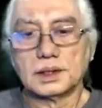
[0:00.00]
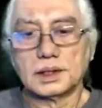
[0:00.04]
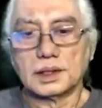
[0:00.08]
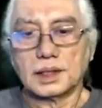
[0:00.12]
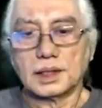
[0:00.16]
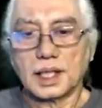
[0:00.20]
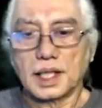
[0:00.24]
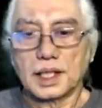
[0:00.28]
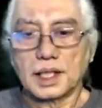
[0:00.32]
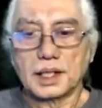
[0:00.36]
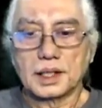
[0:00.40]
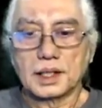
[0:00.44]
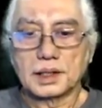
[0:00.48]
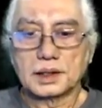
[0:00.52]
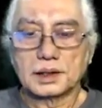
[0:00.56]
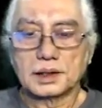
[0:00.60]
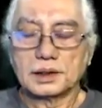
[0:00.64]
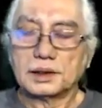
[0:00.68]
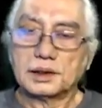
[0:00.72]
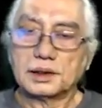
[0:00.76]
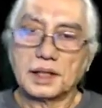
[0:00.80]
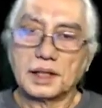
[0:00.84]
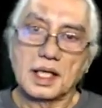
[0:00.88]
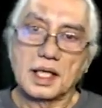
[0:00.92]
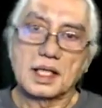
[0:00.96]
Then
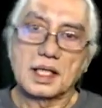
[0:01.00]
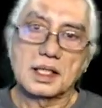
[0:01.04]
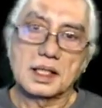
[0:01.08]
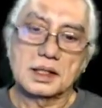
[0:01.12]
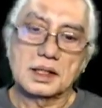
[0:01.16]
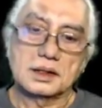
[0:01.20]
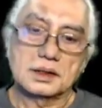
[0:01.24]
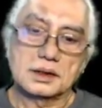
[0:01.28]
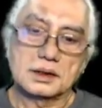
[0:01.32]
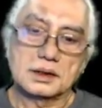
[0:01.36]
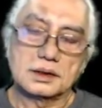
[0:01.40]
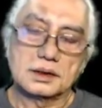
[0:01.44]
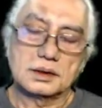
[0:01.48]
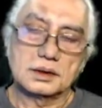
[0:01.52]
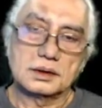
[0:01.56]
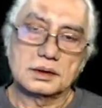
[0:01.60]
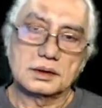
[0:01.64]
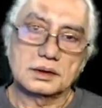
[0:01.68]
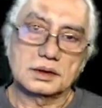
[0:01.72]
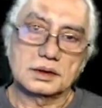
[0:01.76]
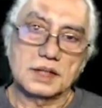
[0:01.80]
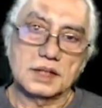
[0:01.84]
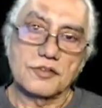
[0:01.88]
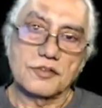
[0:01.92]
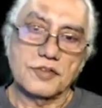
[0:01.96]
there are
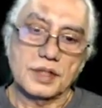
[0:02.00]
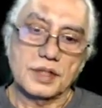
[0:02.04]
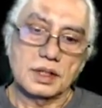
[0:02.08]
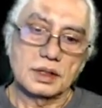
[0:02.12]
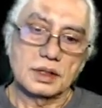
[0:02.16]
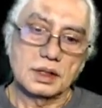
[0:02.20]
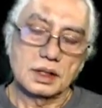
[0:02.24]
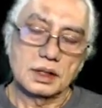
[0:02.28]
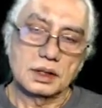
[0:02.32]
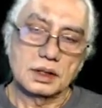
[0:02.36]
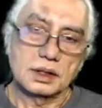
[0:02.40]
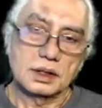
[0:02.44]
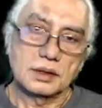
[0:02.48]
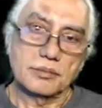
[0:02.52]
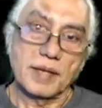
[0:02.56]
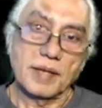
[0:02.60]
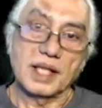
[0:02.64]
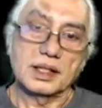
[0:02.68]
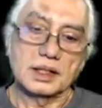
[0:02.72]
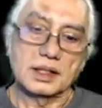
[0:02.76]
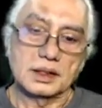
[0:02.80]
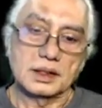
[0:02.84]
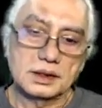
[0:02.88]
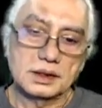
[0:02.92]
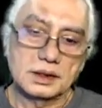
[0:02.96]
several
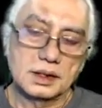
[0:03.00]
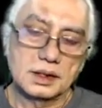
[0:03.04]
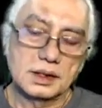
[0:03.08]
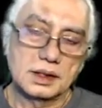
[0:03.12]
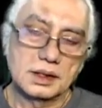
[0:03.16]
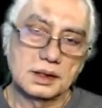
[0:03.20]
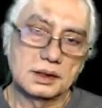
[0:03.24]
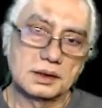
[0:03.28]
methods